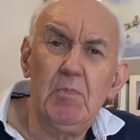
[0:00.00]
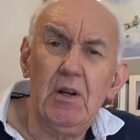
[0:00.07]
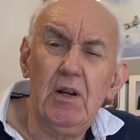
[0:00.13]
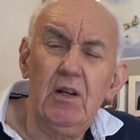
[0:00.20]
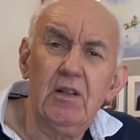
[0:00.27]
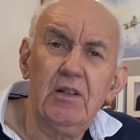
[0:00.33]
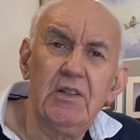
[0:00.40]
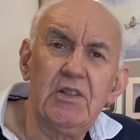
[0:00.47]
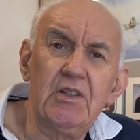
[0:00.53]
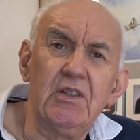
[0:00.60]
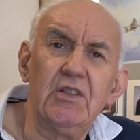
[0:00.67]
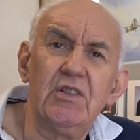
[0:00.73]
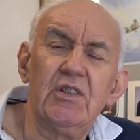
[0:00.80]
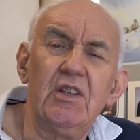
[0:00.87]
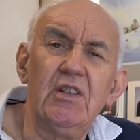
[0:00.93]
been
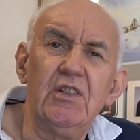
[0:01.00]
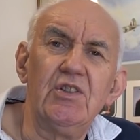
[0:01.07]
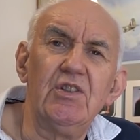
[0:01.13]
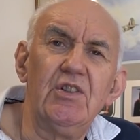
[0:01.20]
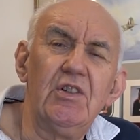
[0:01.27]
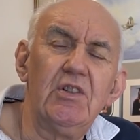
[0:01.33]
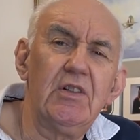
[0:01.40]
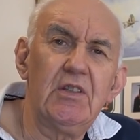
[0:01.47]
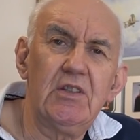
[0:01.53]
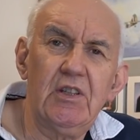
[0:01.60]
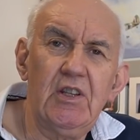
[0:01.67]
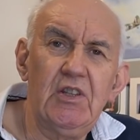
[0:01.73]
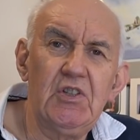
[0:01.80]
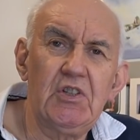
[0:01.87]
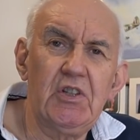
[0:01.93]
licensed since
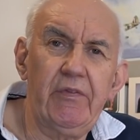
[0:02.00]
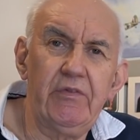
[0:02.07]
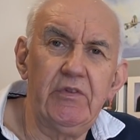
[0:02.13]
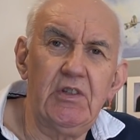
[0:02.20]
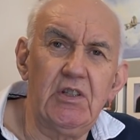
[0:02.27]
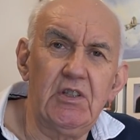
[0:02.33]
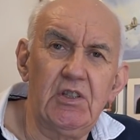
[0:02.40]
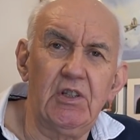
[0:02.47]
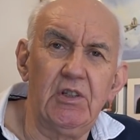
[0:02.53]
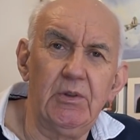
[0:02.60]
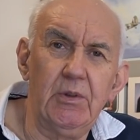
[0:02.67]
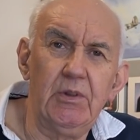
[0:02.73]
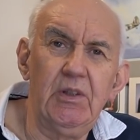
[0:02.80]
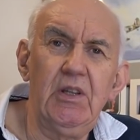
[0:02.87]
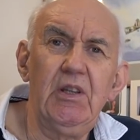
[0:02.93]

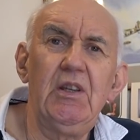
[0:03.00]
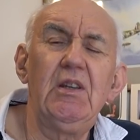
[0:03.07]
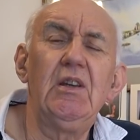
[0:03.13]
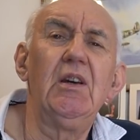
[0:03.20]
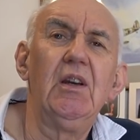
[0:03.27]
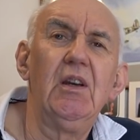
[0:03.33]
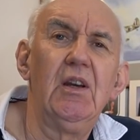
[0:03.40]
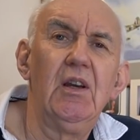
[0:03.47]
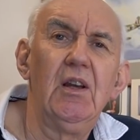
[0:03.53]
1972, and he,